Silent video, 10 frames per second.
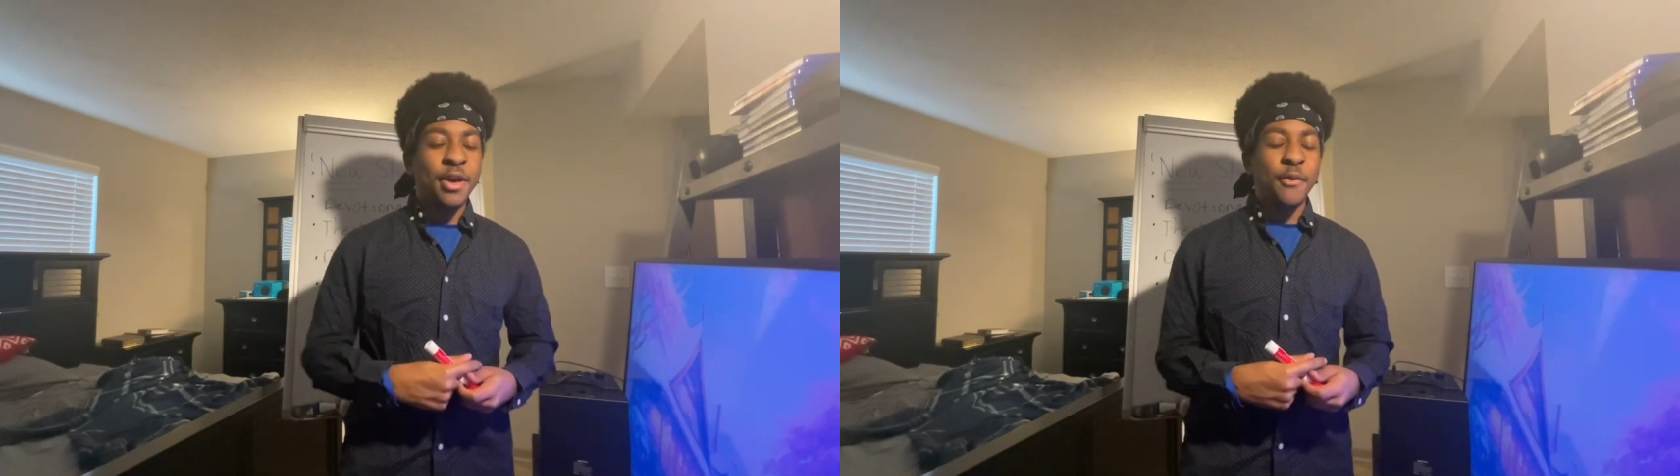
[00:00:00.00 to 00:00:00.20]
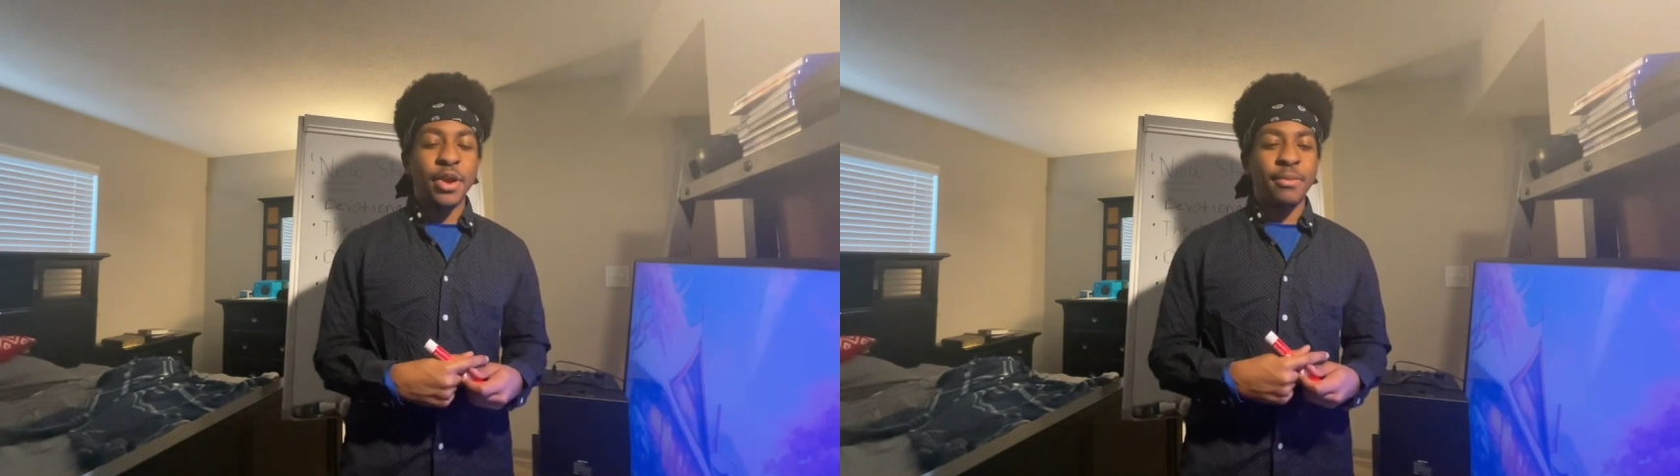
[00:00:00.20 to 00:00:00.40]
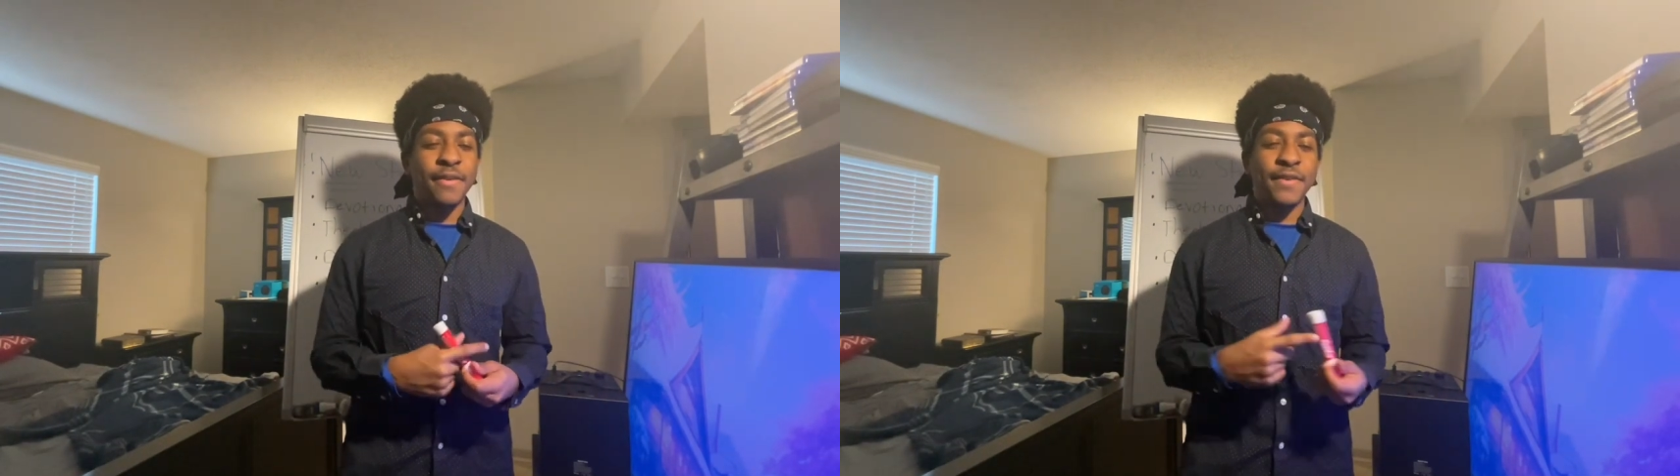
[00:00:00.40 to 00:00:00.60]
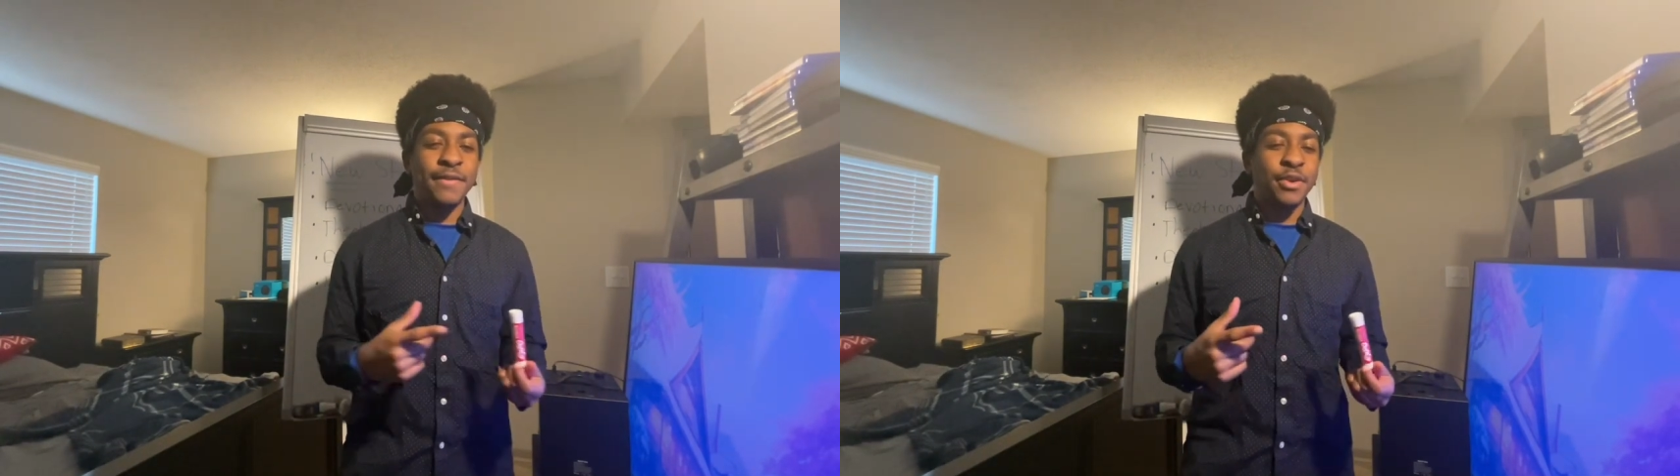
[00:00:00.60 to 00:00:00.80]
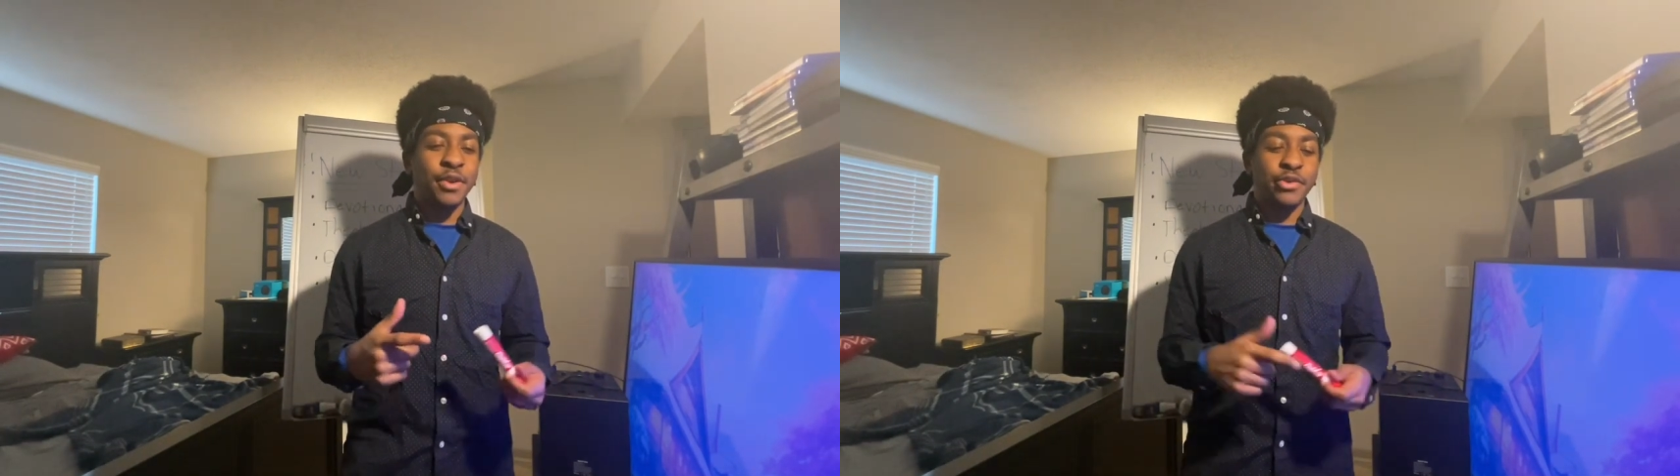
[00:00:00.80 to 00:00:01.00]
one of my
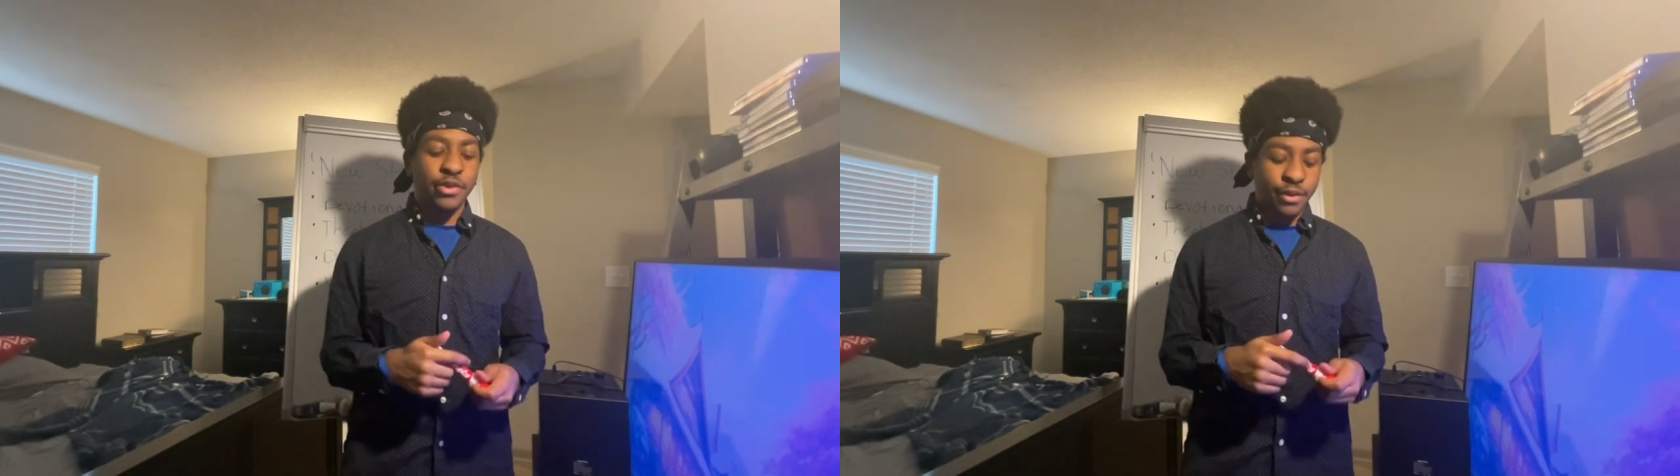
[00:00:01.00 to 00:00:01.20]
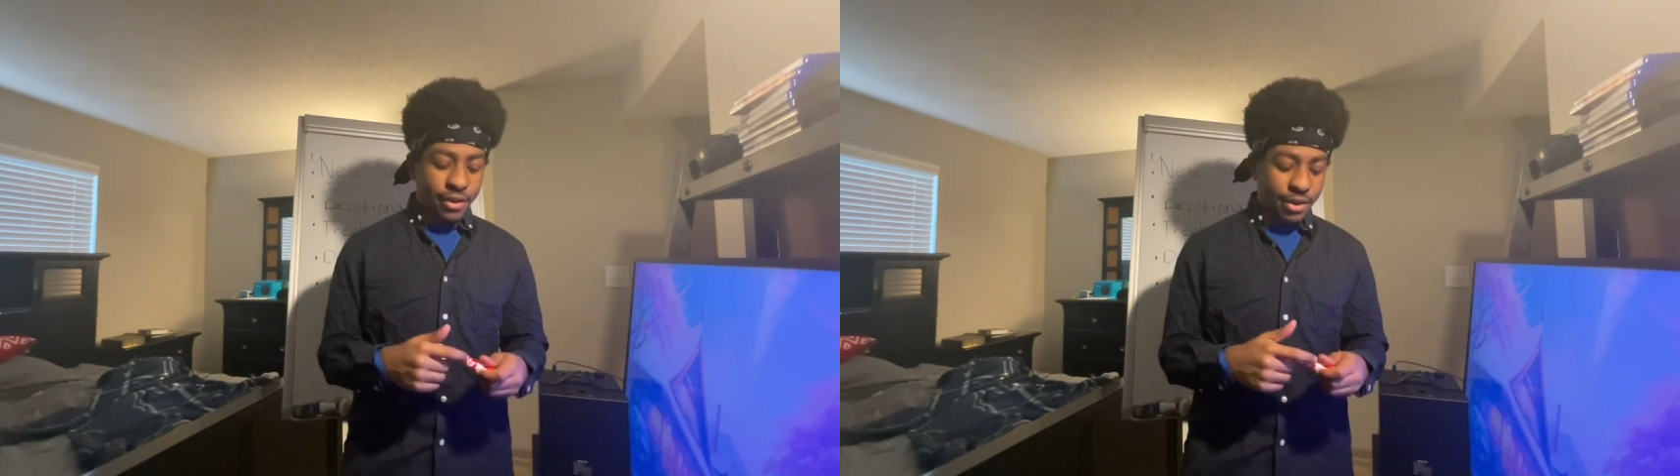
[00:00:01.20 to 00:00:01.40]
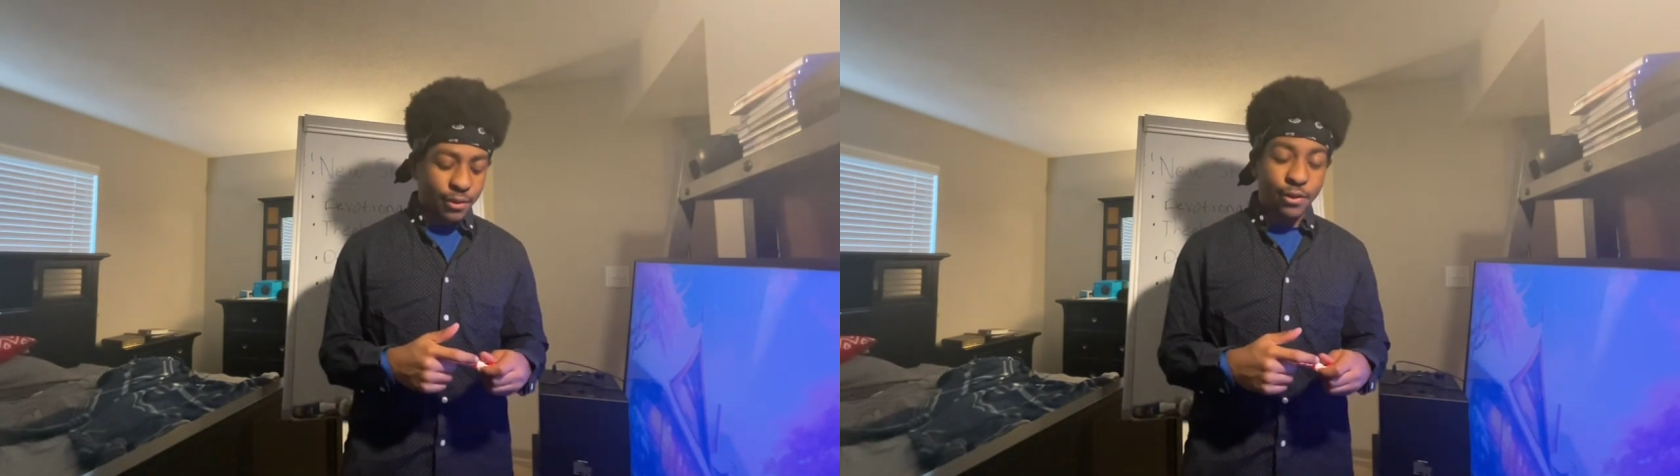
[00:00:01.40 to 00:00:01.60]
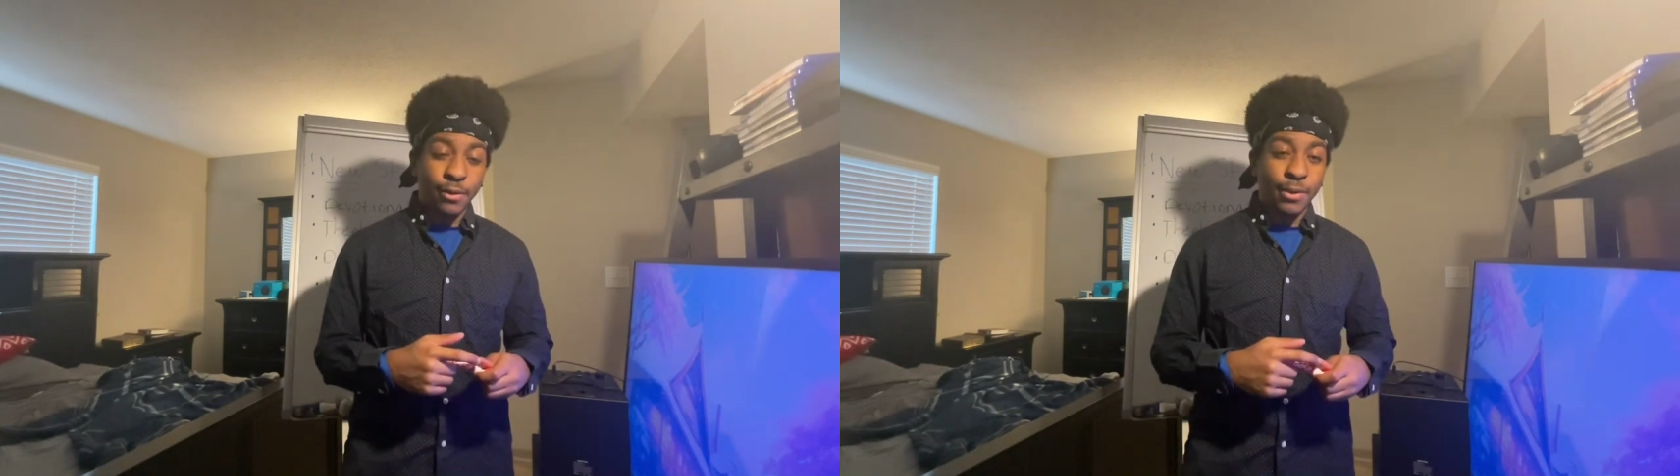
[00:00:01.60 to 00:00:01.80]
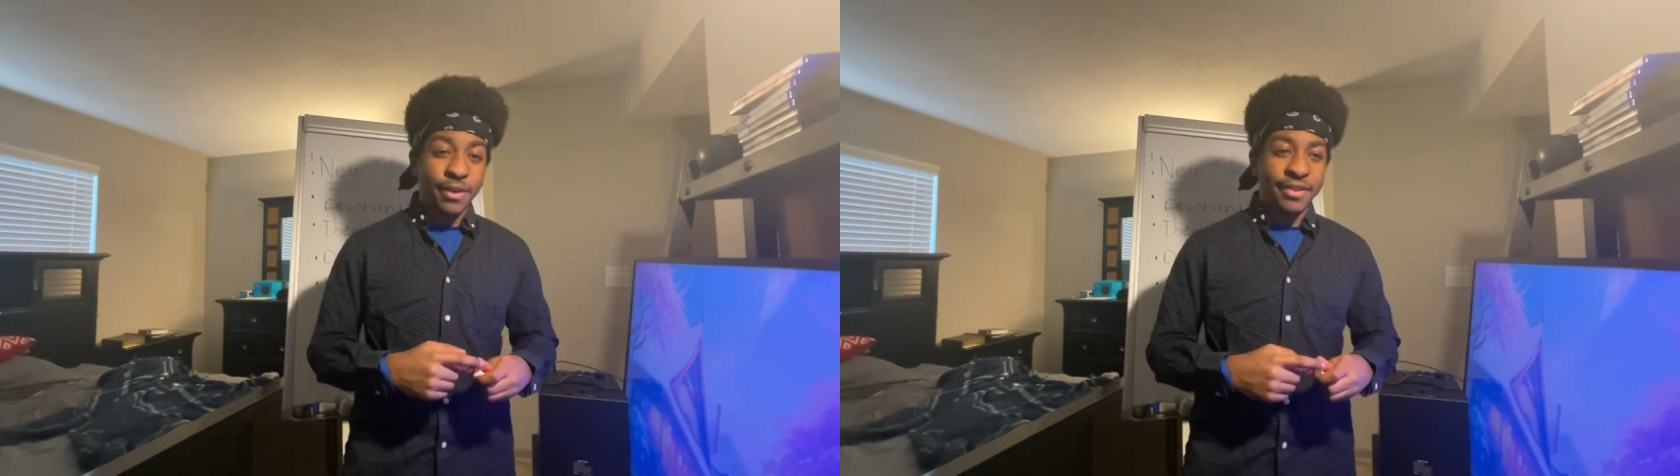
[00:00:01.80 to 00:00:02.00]
favorite Christian
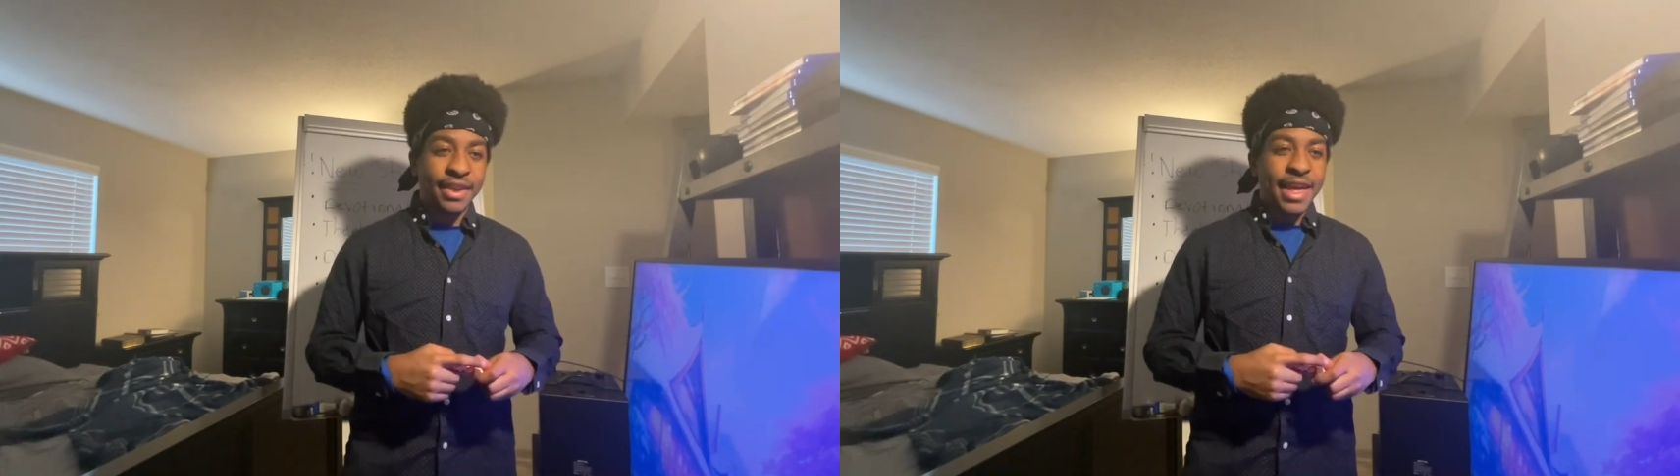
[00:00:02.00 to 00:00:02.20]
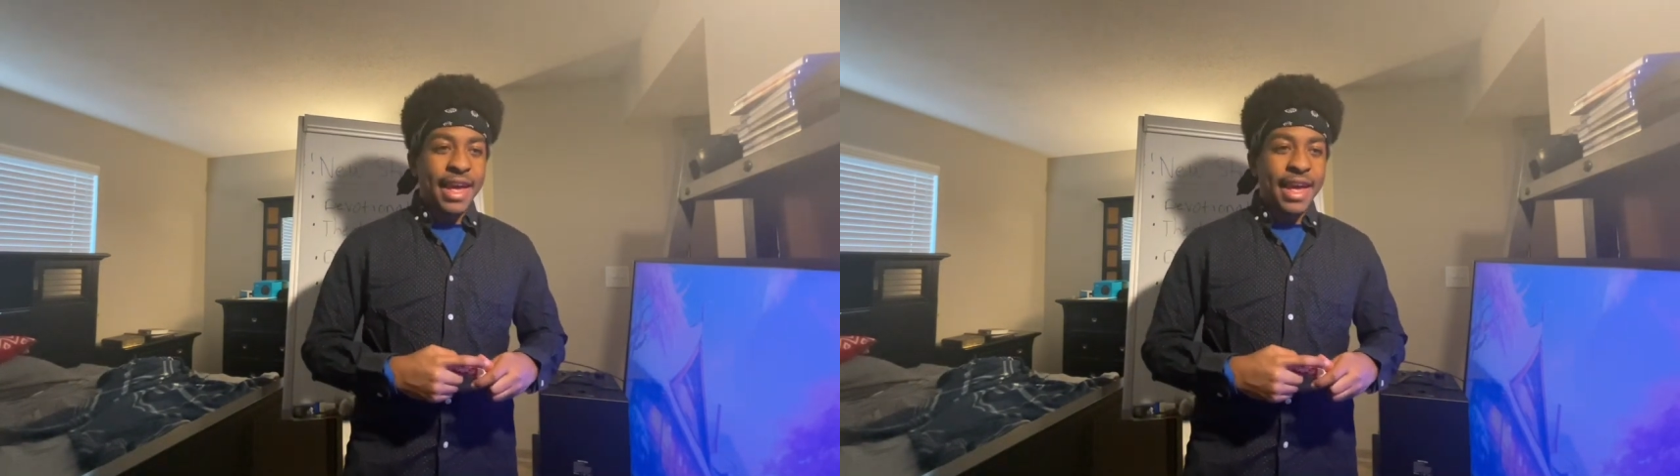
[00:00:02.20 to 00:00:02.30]
YouTubers,